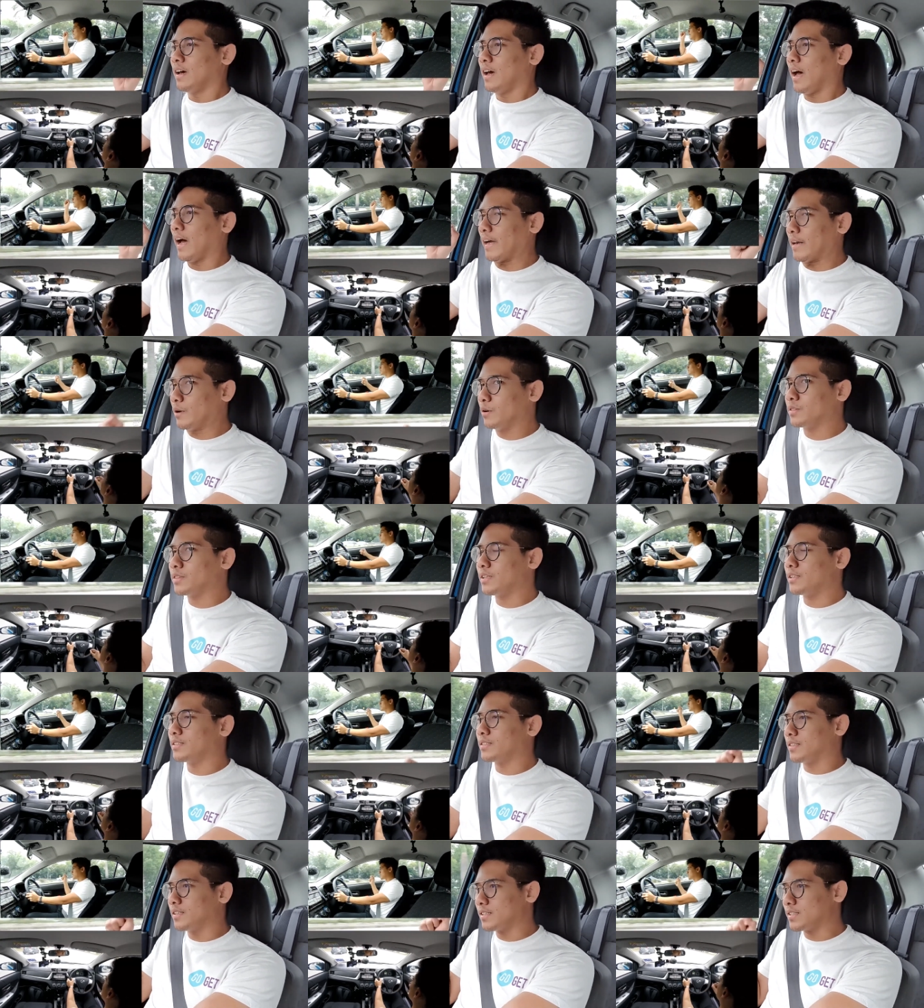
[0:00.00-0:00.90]
I
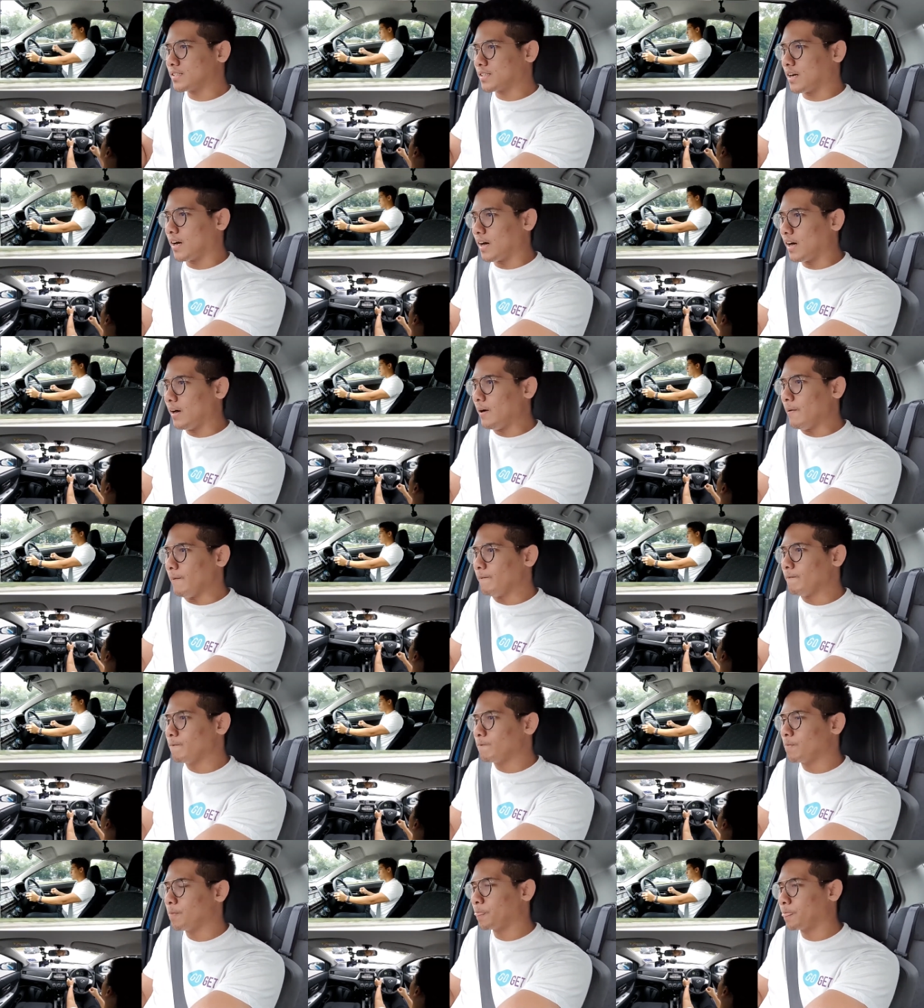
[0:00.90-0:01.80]
noticed this car,
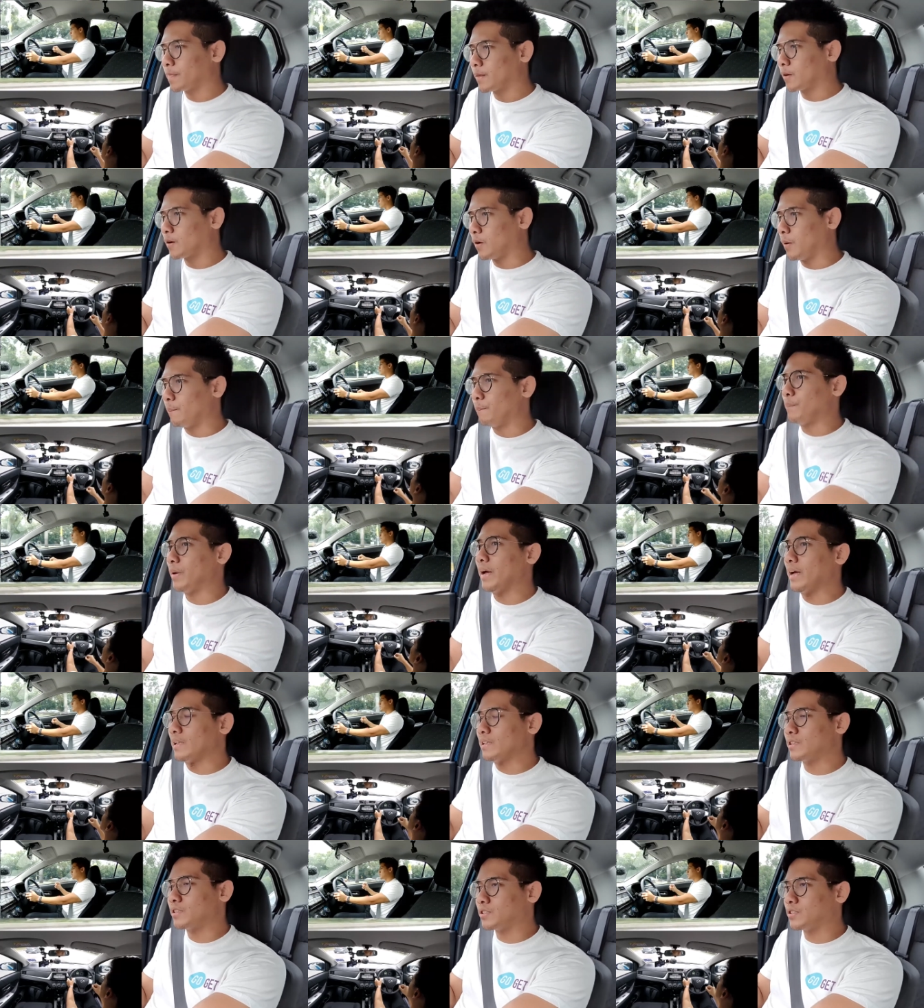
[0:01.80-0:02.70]

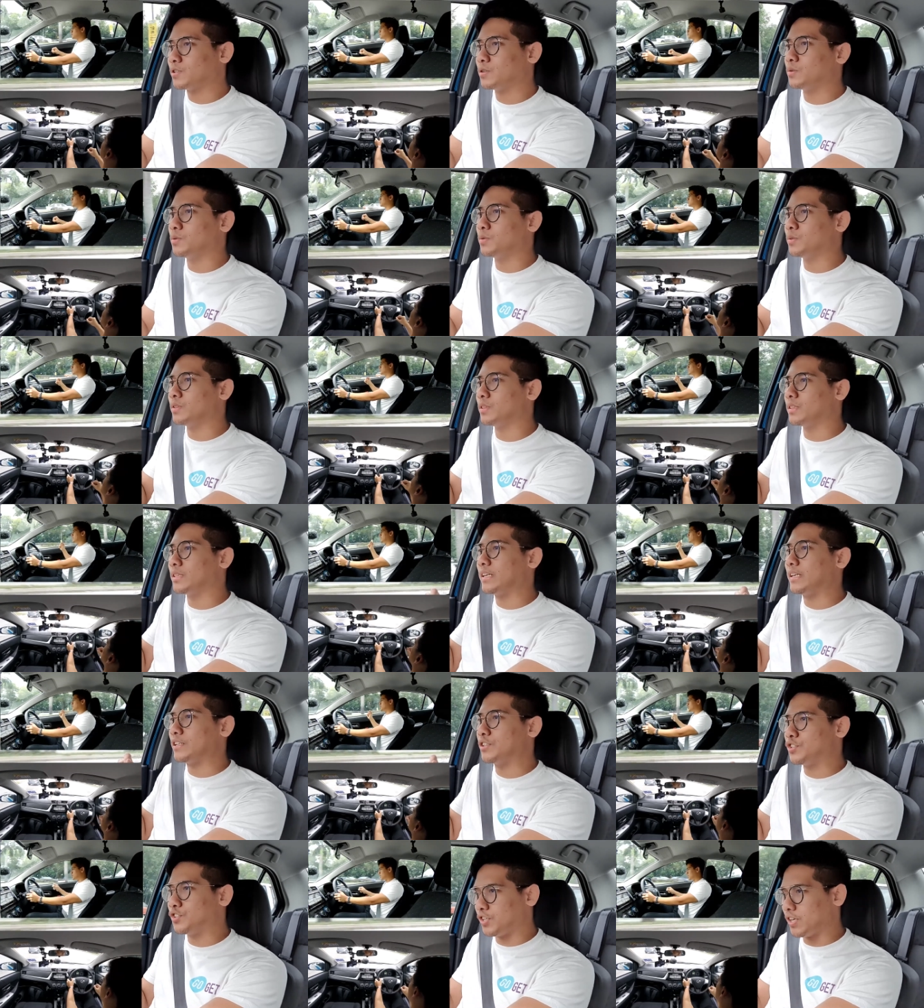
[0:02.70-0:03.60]
compared to
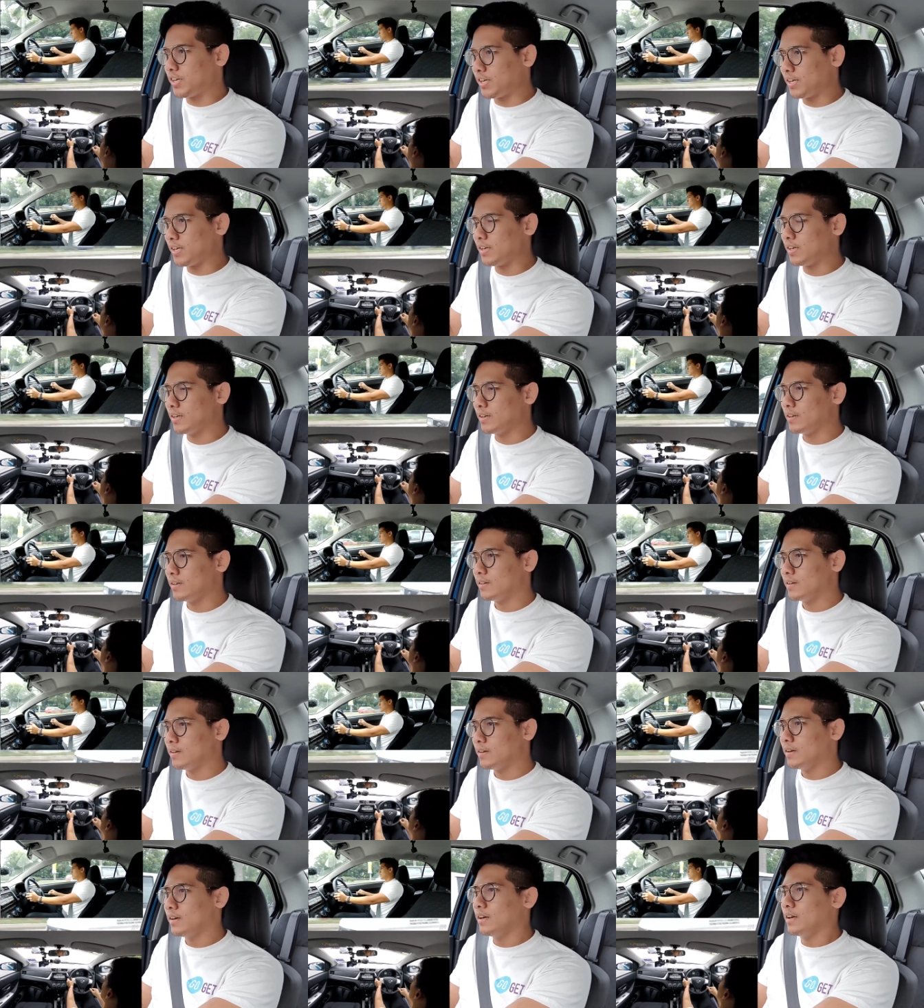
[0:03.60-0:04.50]
the G,
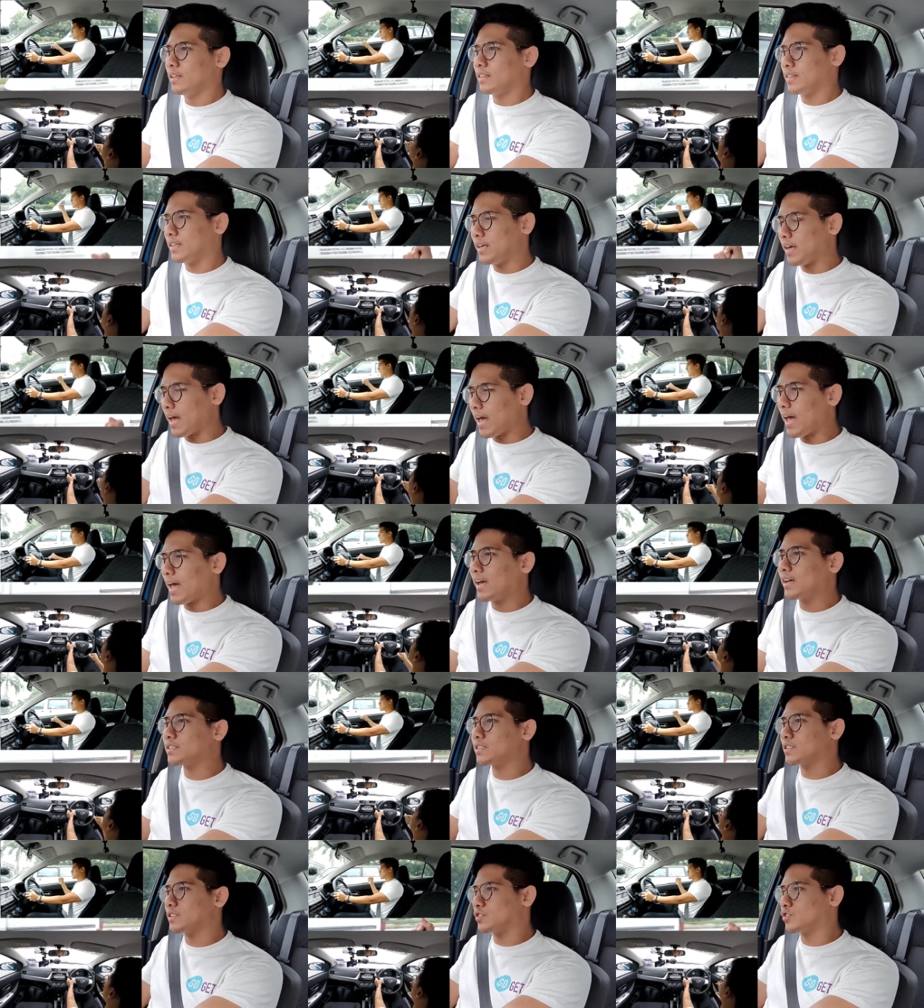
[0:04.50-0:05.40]
the
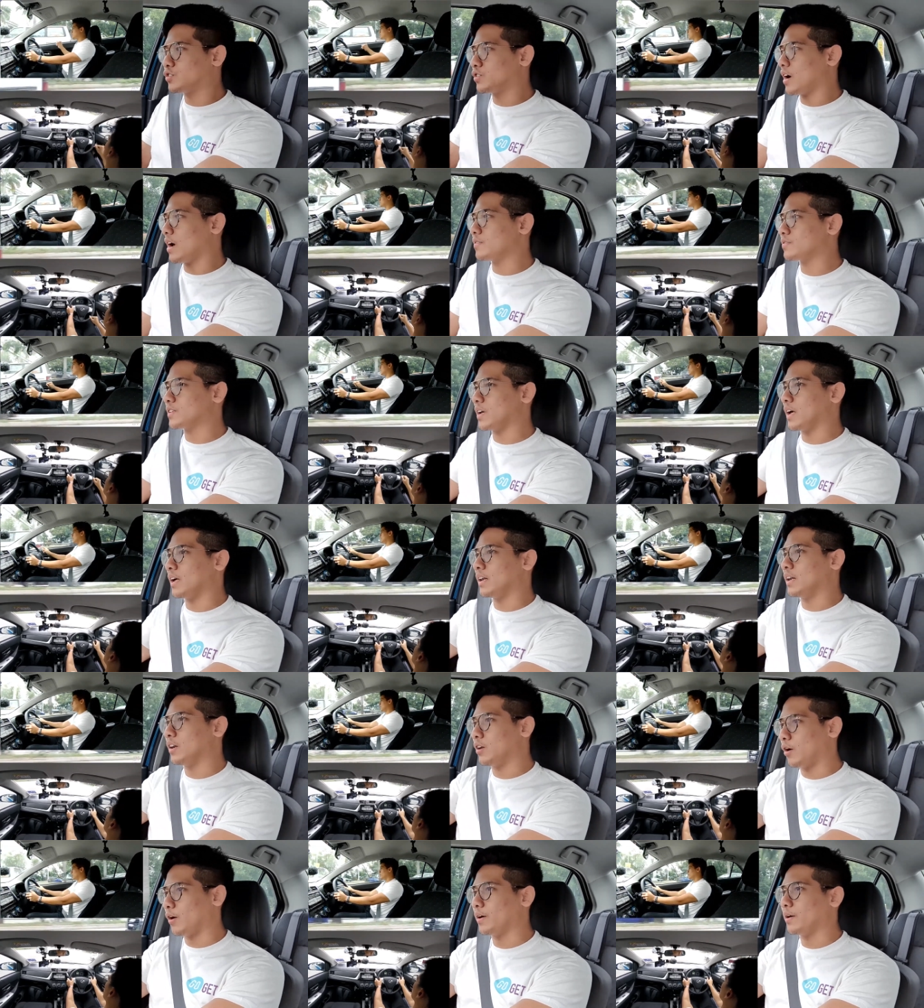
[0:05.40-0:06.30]
X drives a
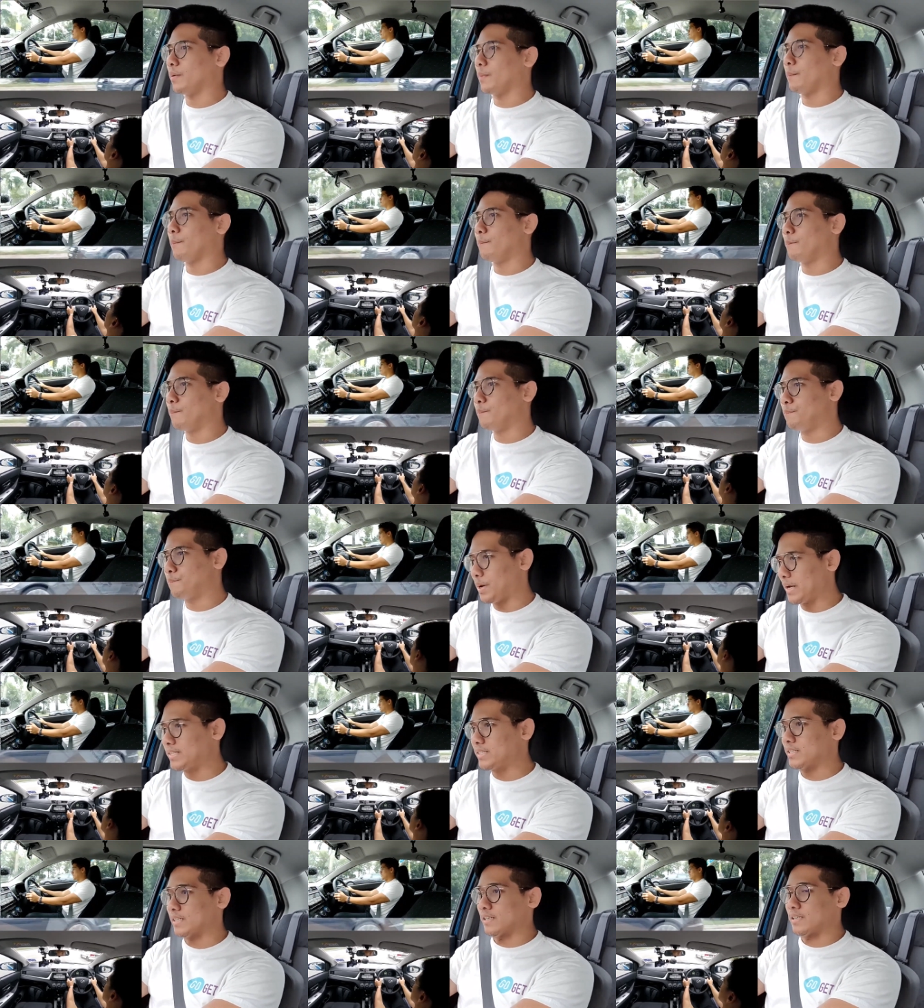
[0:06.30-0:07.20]
lot
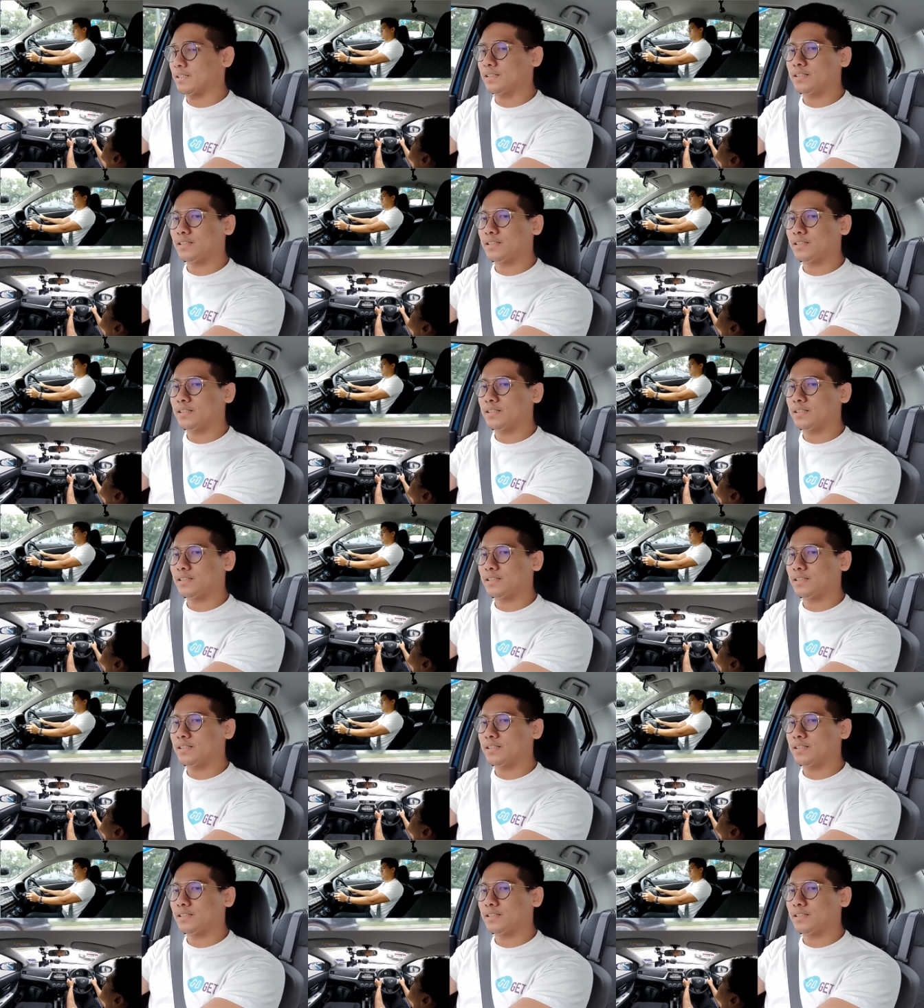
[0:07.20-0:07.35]
better.